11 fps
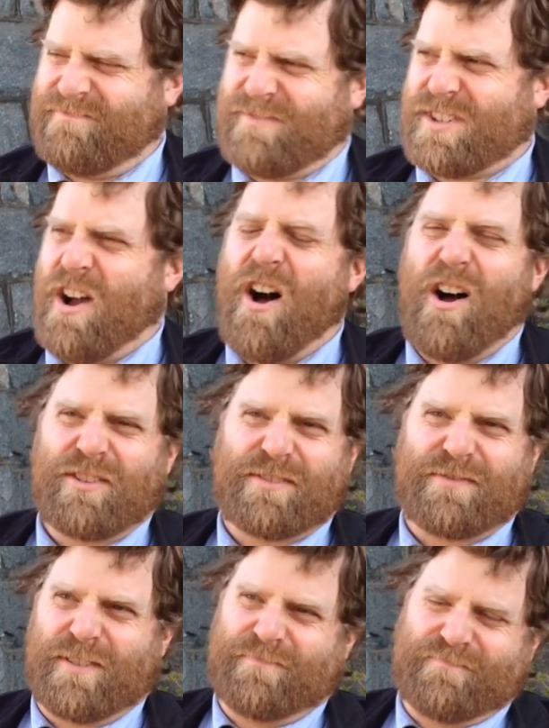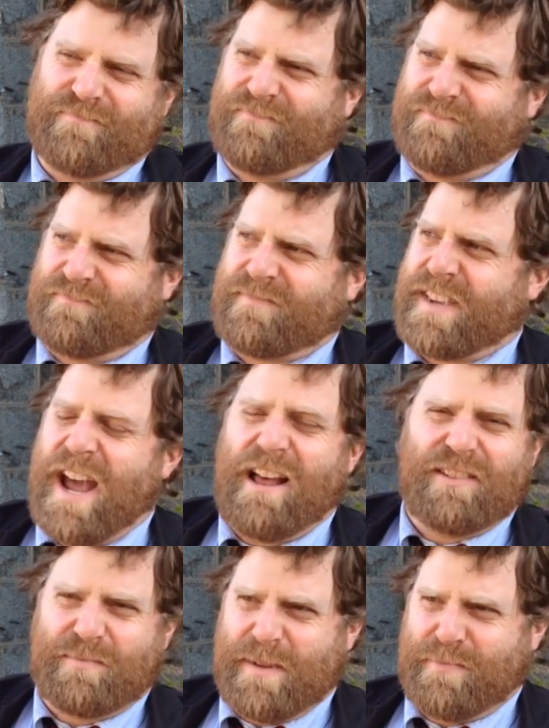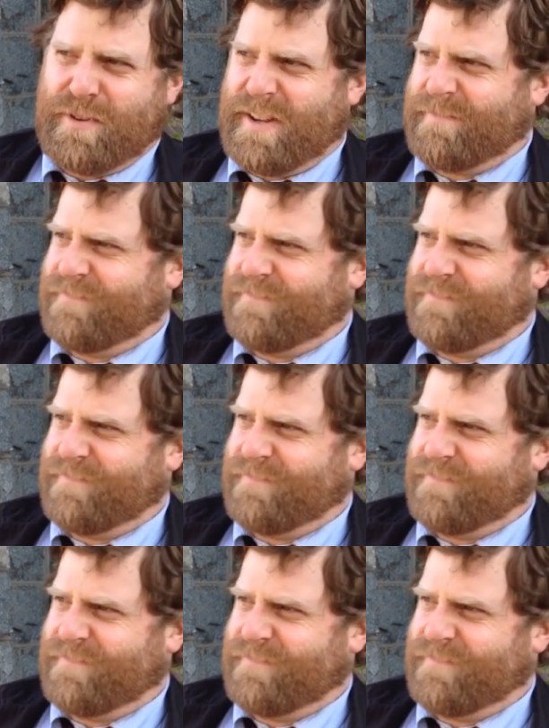songs for countless people to...